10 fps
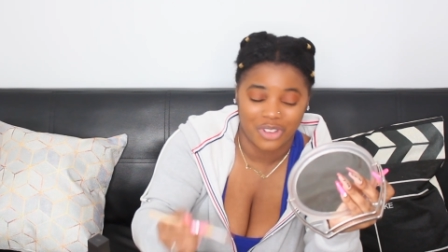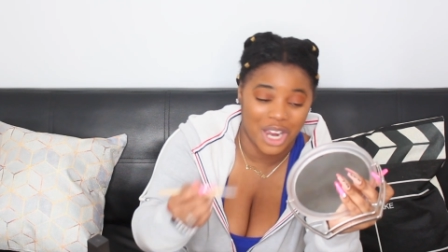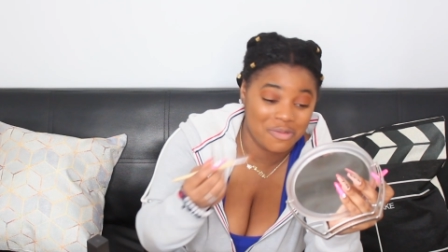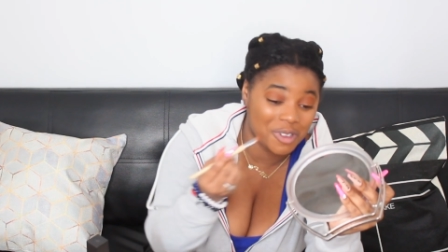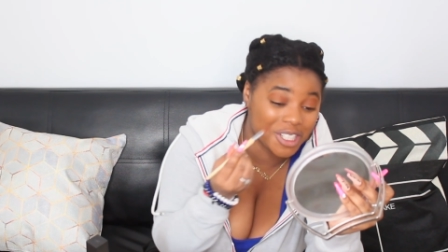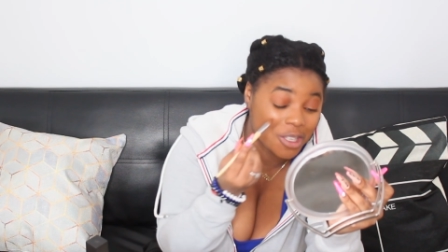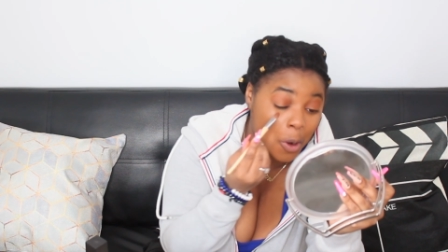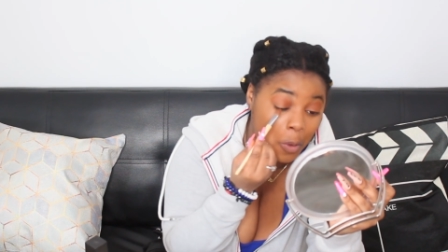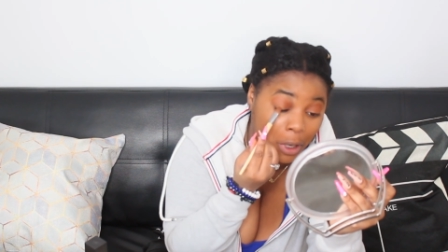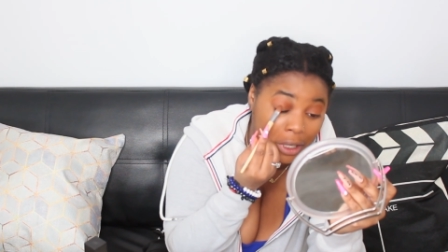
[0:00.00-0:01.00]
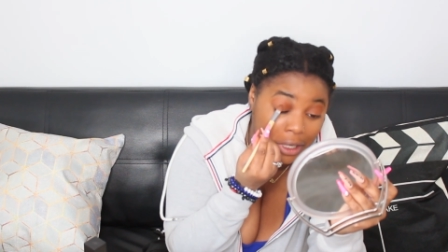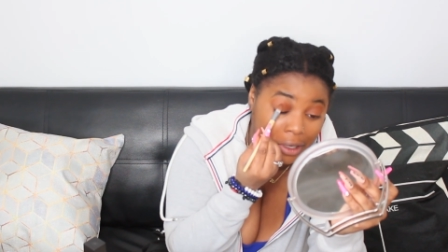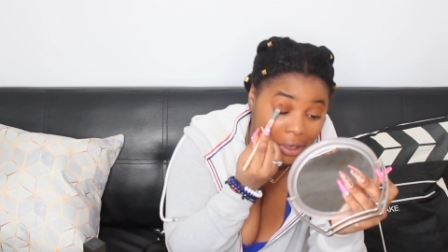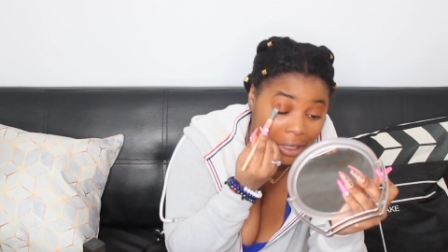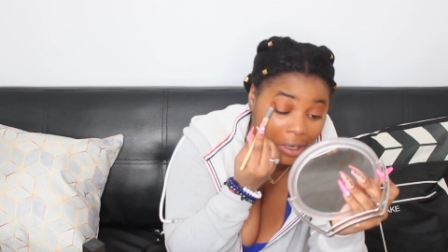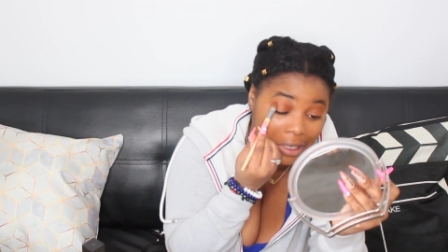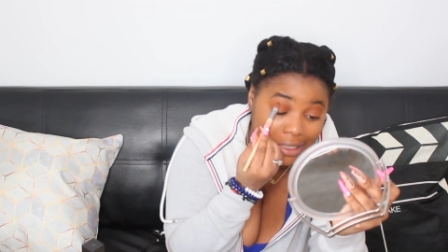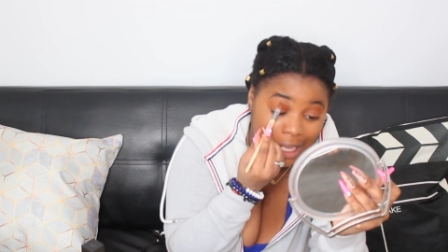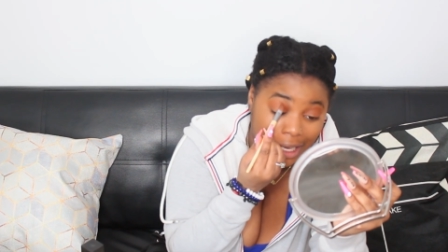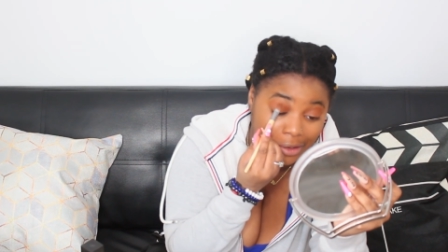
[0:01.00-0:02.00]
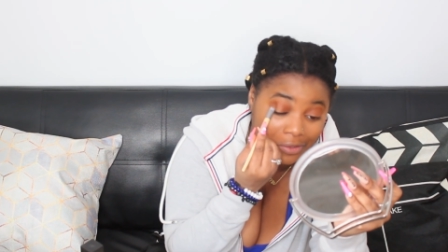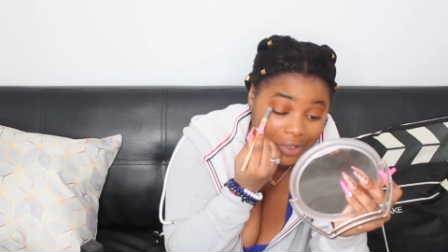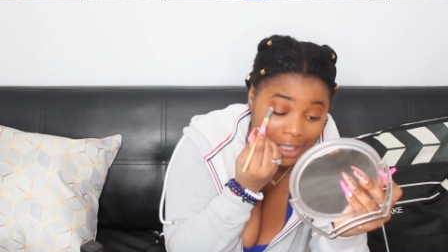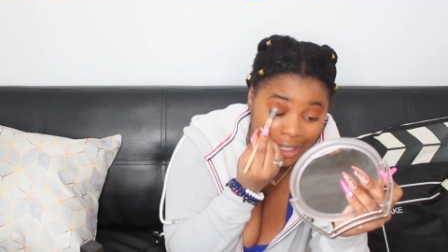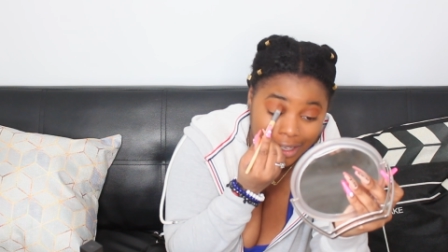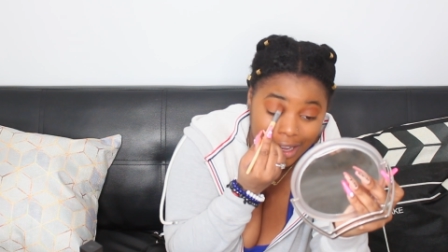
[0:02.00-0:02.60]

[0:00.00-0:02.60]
vibrant is a word in Creole because I don't fucking